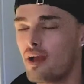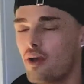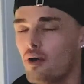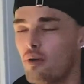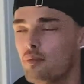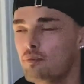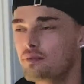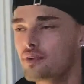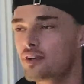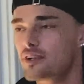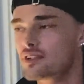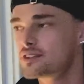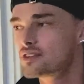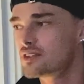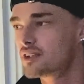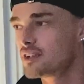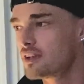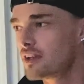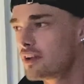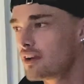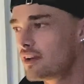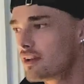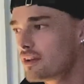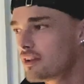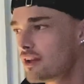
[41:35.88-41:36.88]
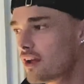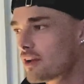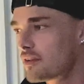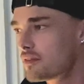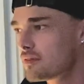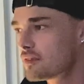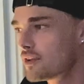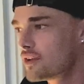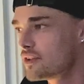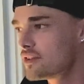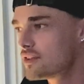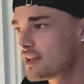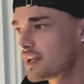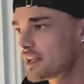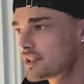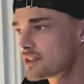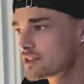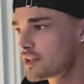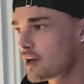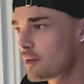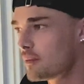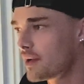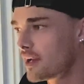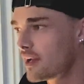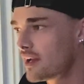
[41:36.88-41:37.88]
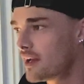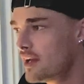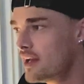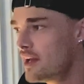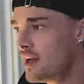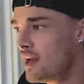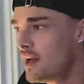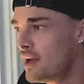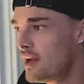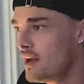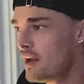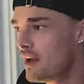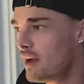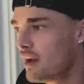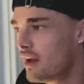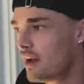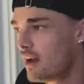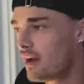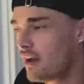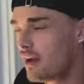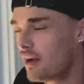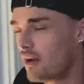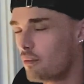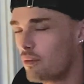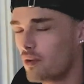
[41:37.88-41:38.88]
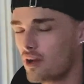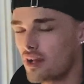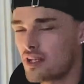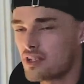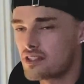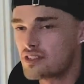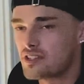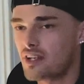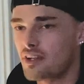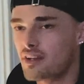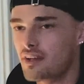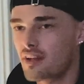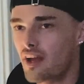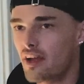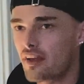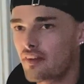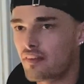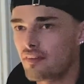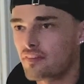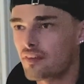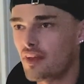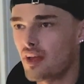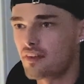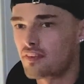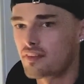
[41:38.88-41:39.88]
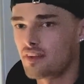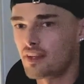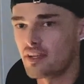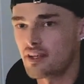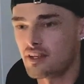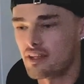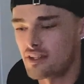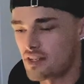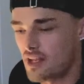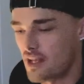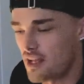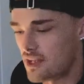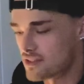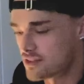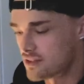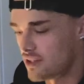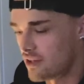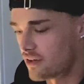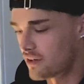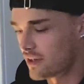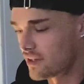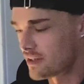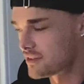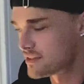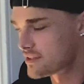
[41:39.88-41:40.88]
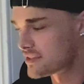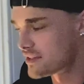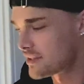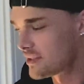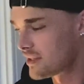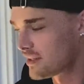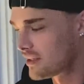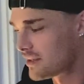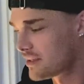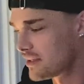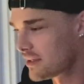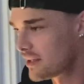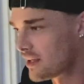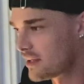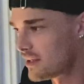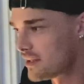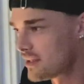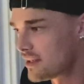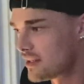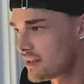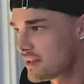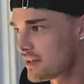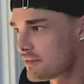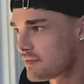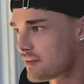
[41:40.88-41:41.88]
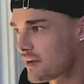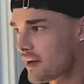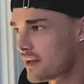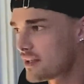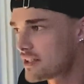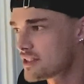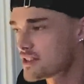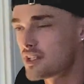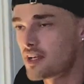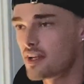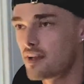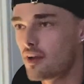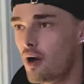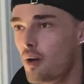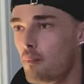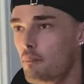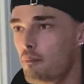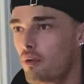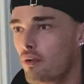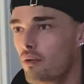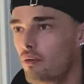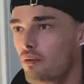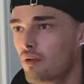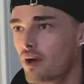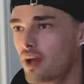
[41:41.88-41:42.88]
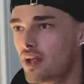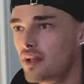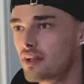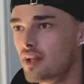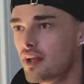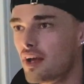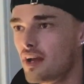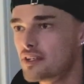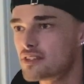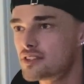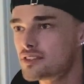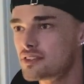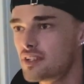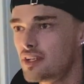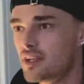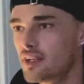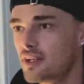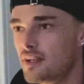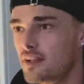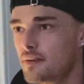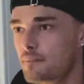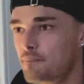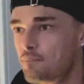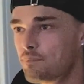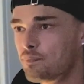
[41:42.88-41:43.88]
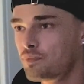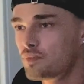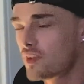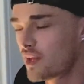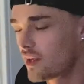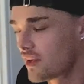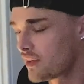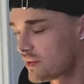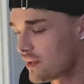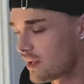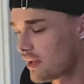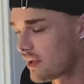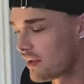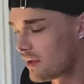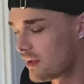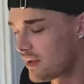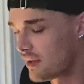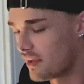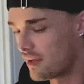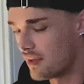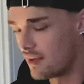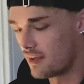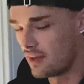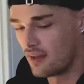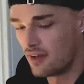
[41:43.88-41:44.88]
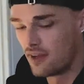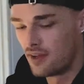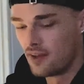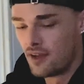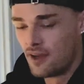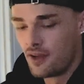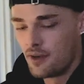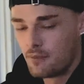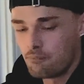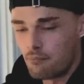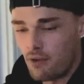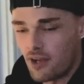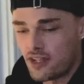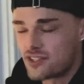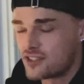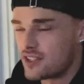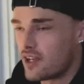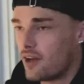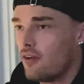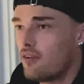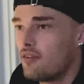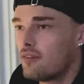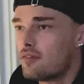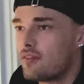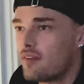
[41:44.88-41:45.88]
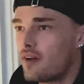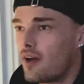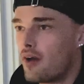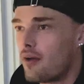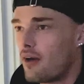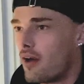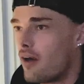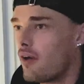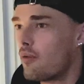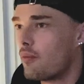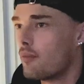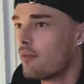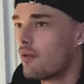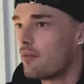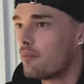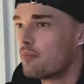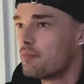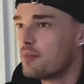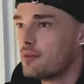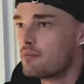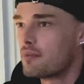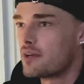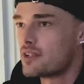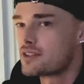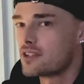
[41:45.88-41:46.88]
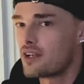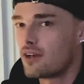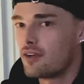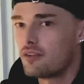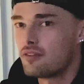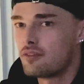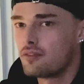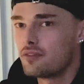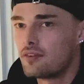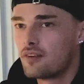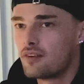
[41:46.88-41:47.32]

hope there's a lot of good things coming. What I said, I think as long as if I stay humble and I stay myself, I'll be myself.